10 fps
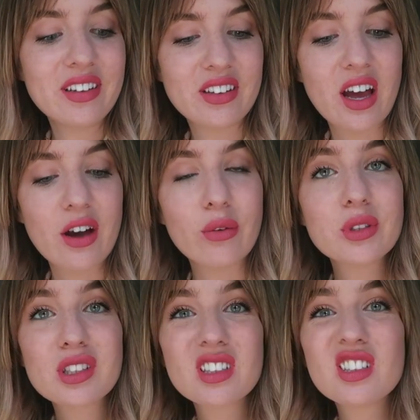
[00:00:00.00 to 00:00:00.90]
So I'm
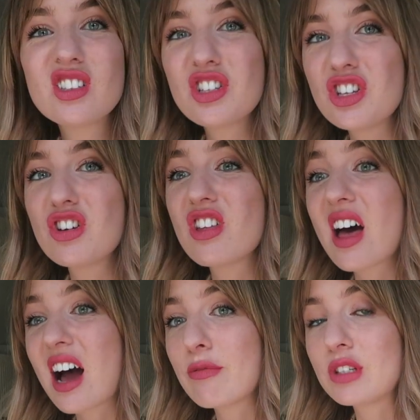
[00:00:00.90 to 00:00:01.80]
just gonna do
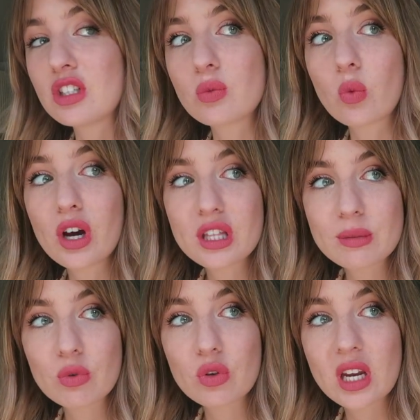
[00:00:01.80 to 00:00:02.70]
that. I've been doing the work
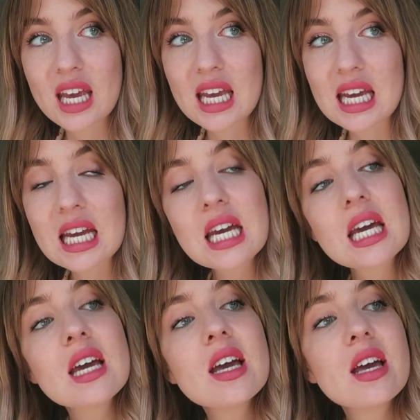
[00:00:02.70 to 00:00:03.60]
this morning,
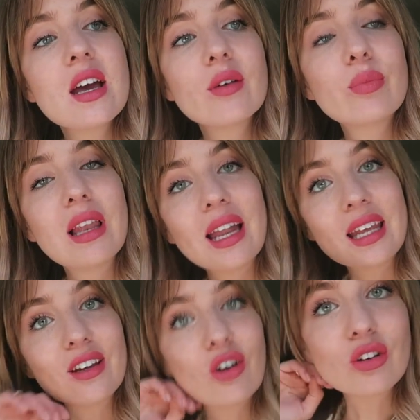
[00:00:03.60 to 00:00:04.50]

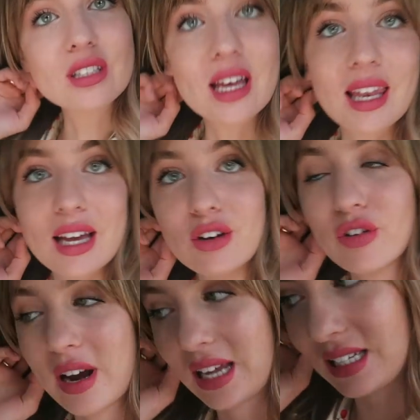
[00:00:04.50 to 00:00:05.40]
planning content like
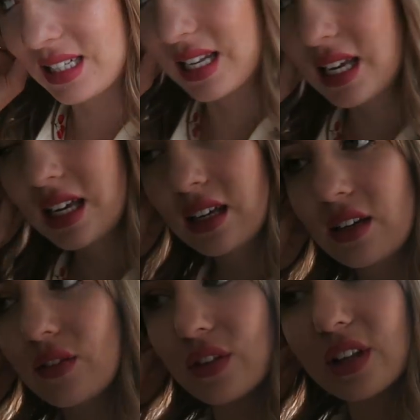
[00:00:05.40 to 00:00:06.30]
crazy
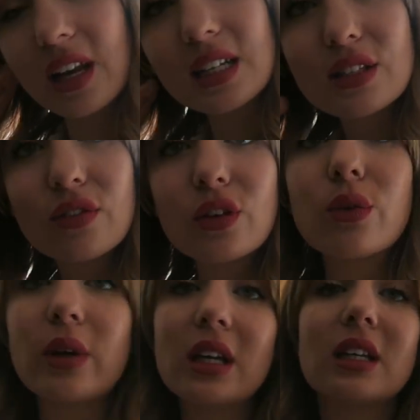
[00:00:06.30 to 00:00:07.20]
for the next
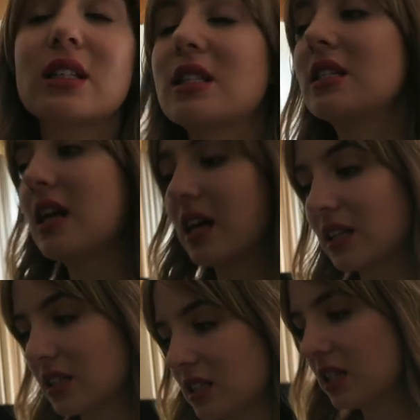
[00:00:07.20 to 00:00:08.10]
few weeks
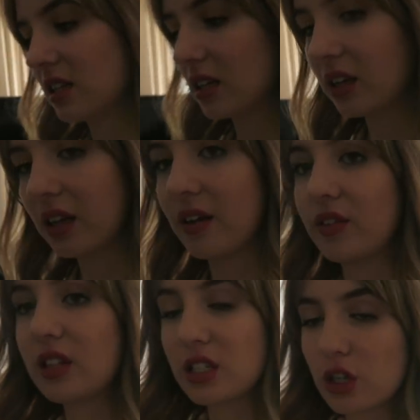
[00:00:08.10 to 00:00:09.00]
and
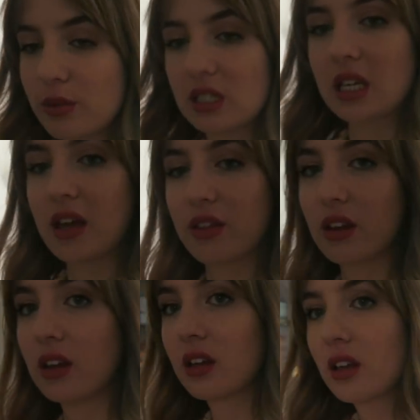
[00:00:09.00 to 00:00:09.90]
everything's coming
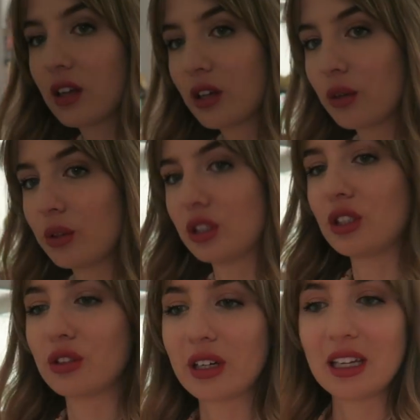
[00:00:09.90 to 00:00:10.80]
together, which
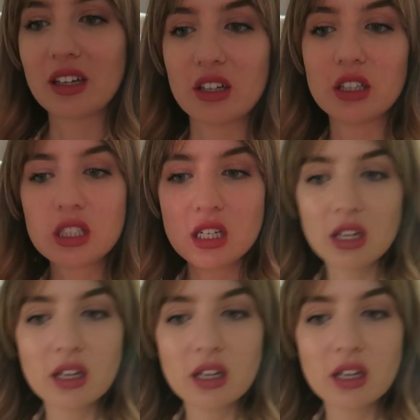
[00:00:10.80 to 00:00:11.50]
is really good.